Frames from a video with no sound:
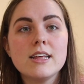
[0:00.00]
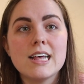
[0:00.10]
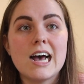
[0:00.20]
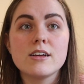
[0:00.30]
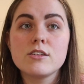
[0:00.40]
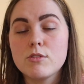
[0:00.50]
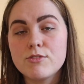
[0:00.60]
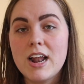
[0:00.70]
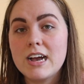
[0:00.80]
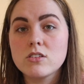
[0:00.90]
that
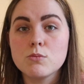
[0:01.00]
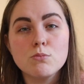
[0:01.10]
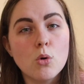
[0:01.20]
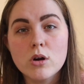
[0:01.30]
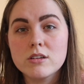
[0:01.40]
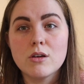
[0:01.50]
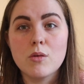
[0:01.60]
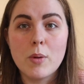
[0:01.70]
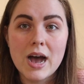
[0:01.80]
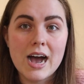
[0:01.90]
reflects more so the
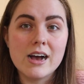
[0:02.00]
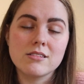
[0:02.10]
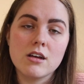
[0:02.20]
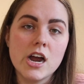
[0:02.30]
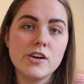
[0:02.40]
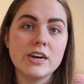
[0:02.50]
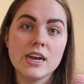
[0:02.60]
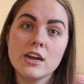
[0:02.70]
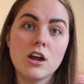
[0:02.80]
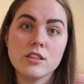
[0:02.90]
past hiring
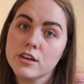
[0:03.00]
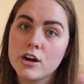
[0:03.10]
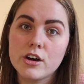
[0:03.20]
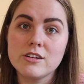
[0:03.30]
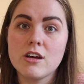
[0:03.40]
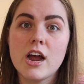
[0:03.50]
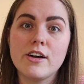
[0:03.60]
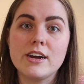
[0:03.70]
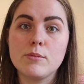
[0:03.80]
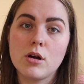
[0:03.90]
and not the current
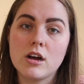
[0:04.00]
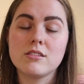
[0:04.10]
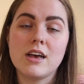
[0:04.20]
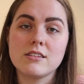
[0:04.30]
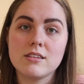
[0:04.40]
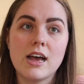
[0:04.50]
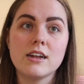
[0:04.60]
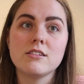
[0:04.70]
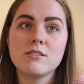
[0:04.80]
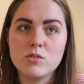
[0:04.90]
hiring process
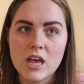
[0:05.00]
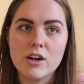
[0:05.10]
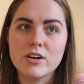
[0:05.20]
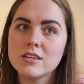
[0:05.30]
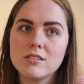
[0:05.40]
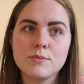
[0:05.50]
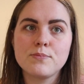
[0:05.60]
and salaries.